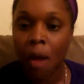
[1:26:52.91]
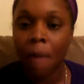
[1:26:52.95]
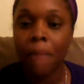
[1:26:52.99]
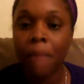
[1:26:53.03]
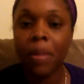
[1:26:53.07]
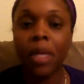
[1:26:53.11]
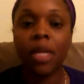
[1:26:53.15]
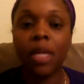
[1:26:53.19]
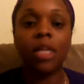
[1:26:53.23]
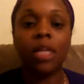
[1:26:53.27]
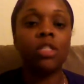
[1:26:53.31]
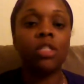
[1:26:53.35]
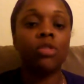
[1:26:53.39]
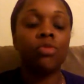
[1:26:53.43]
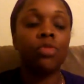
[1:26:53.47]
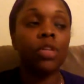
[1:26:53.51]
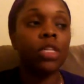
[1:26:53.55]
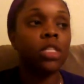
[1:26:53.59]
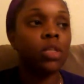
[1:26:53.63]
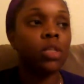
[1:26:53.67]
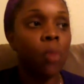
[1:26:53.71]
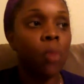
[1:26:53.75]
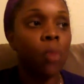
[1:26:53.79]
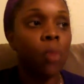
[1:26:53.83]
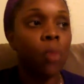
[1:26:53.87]
because the
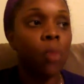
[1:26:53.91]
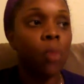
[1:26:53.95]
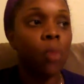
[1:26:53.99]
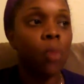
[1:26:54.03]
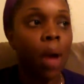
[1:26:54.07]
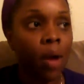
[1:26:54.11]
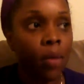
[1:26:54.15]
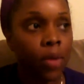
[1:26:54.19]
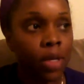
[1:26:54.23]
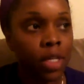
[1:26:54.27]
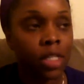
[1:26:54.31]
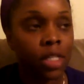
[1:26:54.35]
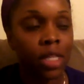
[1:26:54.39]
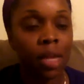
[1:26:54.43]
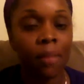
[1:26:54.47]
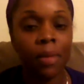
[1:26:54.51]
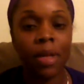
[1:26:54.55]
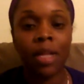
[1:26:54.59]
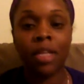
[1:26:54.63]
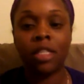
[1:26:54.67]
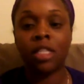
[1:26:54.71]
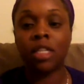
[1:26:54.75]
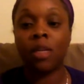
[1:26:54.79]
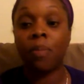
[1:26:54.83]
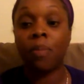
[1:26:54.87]
reason why we're
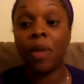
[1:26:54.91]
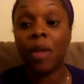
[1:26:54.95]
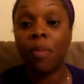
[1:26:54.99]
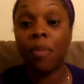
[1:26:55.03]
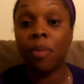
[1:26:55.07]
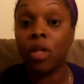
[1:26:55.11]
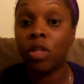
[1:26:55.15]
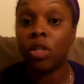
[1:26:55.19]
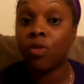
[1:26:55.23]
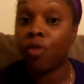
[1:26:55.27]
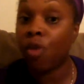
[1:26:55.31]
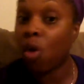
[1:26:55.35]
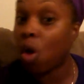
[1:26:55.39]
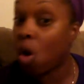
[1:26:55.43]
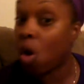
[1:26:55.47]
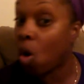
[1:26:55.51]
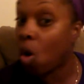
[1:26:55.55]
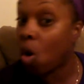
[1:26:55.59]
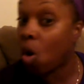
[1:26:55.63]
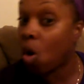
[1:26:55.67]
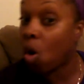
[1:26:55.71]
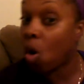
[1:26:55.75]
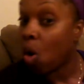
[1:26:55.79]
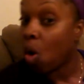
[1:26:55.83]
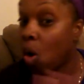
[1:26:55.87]
disseminating to the people is for a
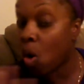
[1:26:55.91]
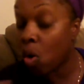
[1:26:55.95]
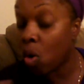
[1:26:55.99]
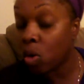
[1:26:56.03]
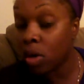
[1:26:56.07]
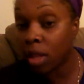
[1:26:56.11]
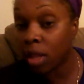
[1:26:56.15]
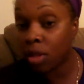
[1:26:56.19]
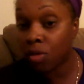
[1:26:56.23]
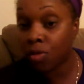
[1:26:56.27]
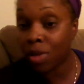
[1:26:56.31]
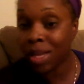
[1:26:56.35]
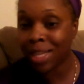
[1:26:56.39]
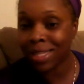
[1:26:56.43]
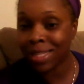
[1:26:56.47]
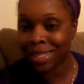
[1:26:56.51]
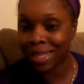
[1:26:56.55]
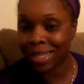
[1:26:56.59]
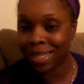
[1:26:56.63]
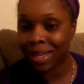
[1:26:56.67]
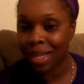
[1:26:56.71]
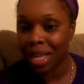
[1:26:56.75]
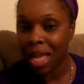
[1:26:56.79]
whole nother reason.